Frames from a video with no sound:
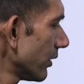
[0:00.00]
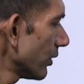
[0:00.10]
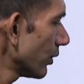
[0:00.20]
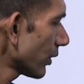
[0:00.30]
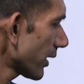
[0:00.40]

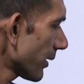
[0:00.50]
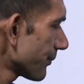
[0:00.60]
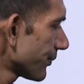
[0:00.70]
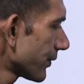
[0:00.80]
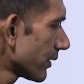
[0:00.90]
Okay.
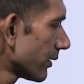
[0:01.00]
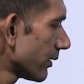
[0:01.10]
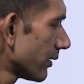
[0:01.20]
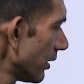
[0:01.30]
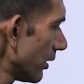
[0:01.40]

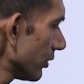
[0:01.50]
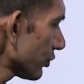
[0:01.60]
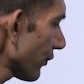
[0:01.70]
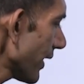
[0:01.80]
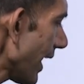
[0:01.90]

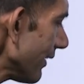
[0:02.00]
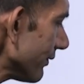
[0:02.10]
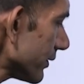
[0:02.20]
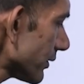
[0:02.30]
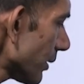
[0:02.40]
So we have
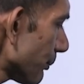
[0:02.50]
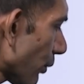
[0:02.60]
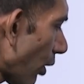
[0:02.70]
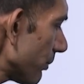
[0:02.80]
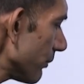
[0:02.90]
some
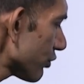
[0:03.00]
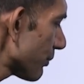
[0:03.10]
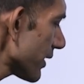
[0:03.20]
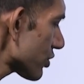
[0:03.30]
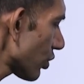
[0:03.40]
problems
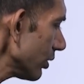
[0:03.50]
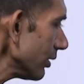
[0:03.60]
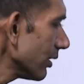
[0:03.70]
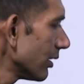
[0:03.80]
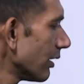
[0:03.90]
based
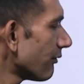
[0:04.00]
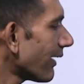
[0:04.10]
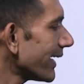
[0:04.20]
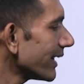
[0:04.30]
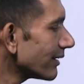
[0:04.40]
on
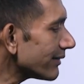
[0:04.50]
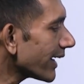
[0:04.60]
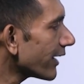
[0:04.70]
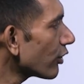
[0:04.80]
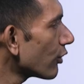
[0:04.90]
finding the
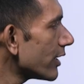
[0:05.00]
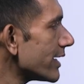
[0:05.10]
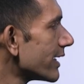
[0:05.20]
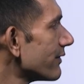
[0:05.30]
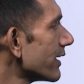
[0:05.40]
second order
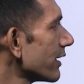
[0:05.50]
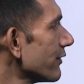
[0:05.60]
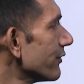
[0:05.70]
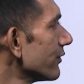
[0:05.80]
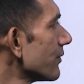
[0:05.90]

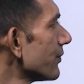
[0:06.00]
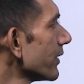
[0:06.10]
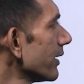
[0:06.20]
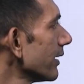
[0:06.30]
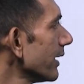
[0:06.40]
derivative.
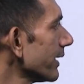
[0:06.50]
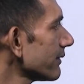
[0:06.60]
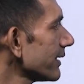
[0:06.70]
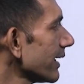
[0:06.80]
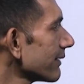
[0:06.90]
Let us
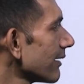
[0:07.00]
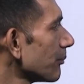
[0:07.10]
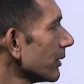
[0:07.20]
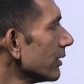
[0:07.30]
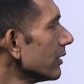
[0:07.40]
see an
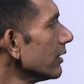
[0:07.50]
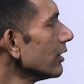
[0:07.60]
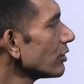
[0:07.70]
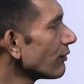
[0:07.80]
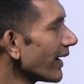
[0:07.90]
example.
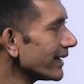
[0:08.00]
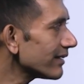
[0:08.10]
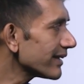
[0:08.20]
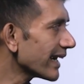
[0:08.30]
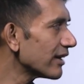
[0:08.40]
So find the
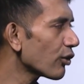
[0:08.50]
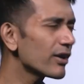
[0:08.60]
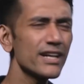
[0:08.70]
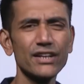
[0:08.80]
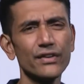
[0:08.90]
second
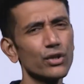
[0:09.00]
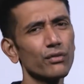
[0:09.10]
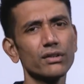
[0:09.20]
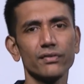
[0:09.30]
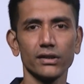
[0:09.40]
order derivative of
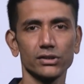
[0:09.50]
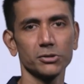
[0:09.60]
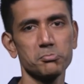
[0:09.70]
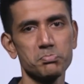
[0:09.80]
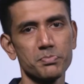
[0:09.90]
the function.
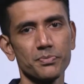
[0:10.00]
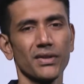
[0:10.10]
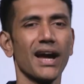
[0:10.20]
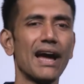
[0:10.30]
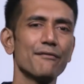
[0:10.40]

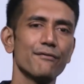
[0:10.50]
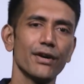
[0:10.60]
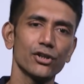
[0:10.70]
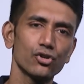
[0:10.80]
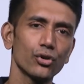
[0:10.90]
I'm
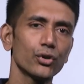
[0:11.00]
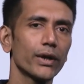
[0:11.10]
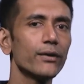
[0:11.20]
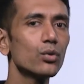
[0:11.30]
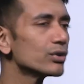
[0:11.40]
very sure you
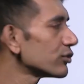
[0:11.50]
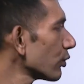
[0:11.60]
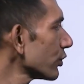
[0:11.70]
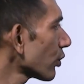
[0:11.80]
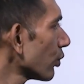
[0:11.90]
can do this on
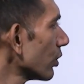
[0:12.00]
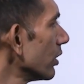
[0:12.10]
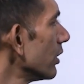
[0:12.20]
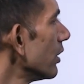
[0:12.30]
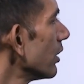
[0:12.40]
your own.
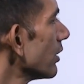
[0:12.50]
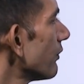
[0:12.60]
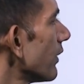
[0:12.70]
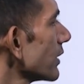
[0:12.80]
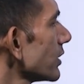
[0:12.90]
The
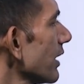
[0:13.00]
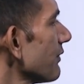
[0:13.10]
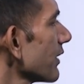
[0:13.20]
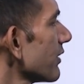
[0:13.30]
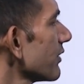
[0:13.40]
function
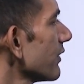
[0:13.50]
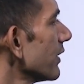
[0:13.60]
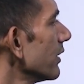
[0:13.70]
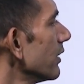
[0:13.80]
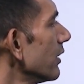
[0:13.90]
fx is
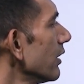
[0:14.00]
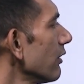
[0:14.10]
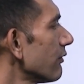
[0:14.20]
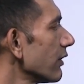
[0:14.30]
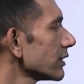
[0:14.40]
given.
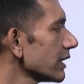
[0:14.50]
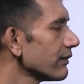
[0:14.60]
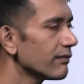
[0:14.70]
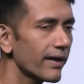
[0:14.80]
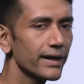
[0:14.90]
Firstly,
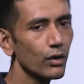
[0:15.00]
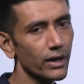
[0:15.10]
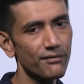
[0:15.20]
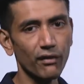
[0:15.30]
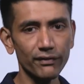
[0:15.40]
we'll find out
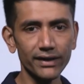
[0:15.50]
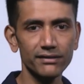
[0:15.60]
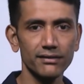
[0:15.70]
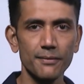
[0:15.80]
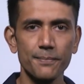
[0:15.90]
f of x.